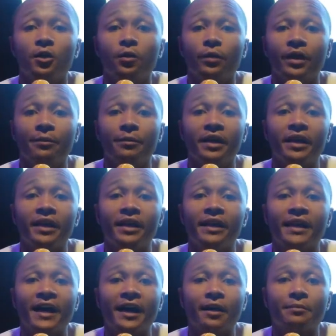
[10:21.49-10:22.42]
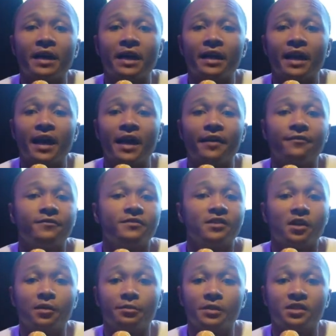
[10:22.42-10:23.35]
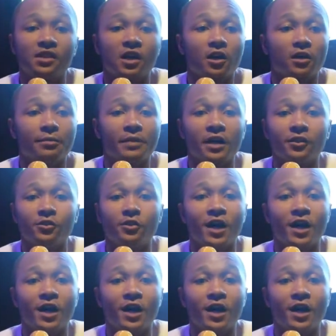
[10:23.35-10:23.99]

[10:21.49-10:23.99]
Women in and out of my life, something to talk about.